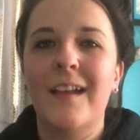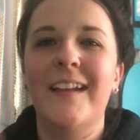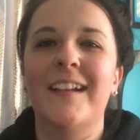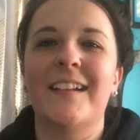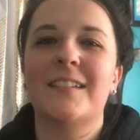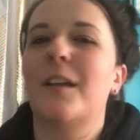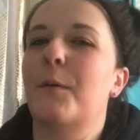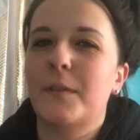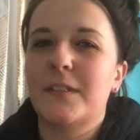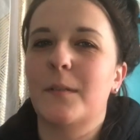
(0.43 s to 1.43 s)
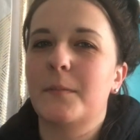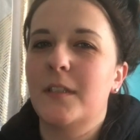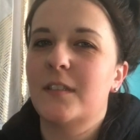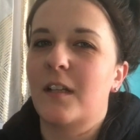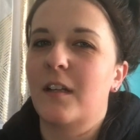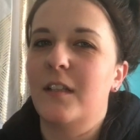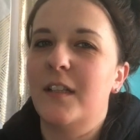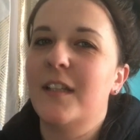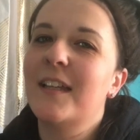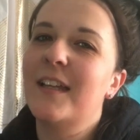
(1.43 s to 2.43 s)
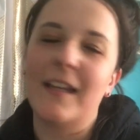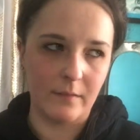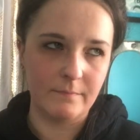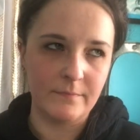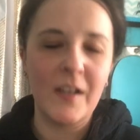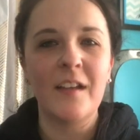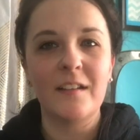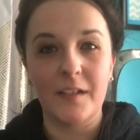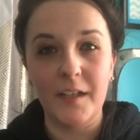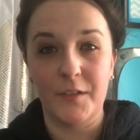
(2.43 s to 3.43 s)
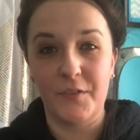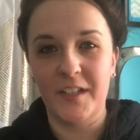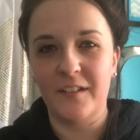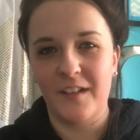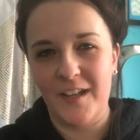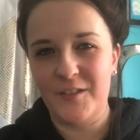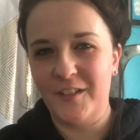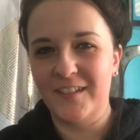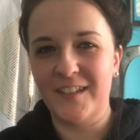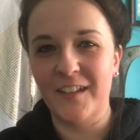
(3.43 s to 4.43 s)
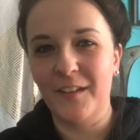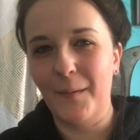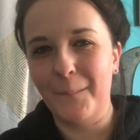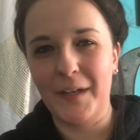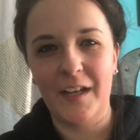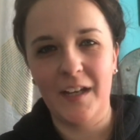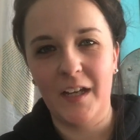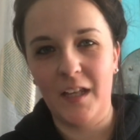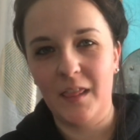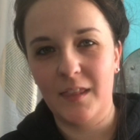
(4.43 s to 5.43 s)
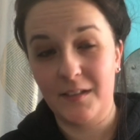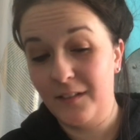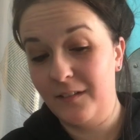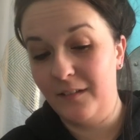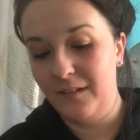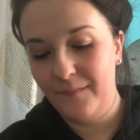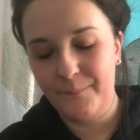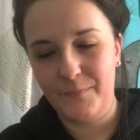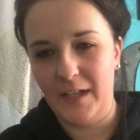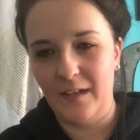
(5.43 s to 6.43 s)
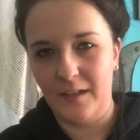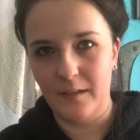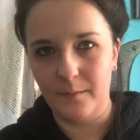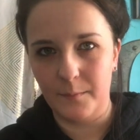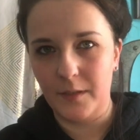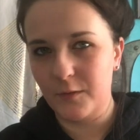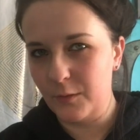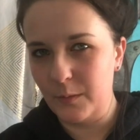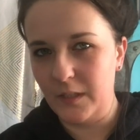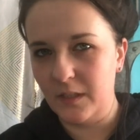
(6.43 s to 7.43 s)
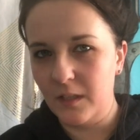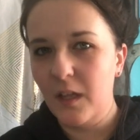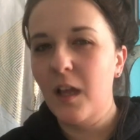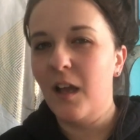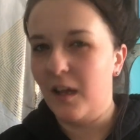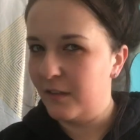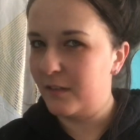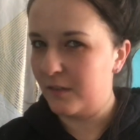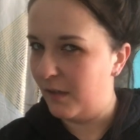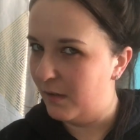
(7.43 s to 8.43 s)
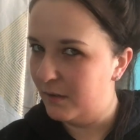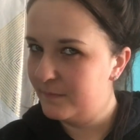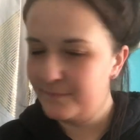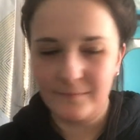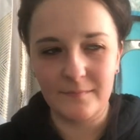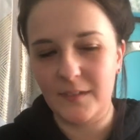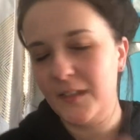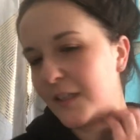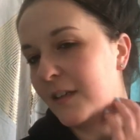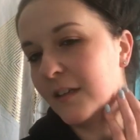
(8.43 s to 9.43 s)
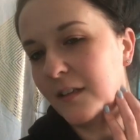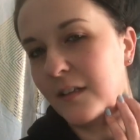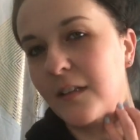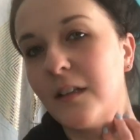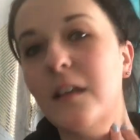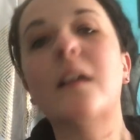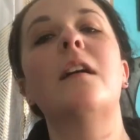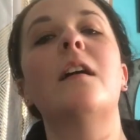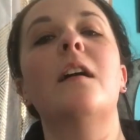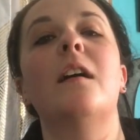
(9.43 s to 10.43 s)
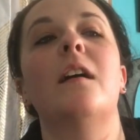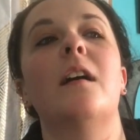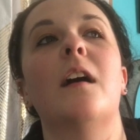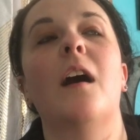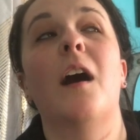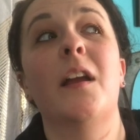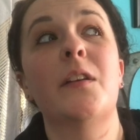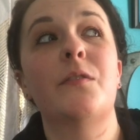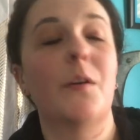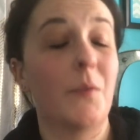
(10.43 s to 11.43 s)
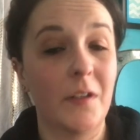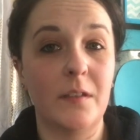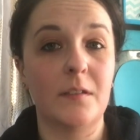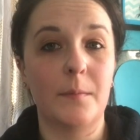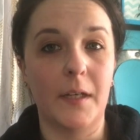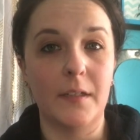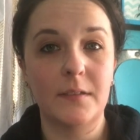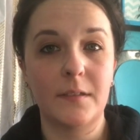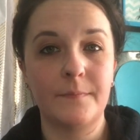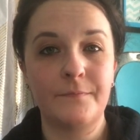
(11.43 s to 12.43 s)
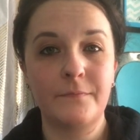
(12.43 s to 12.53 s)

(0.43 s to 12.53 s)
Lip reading: Hey guys, what's up? It's Carly. Today's video, as you can tell by the title, that I am doing another haul. And I have done one of these in the past,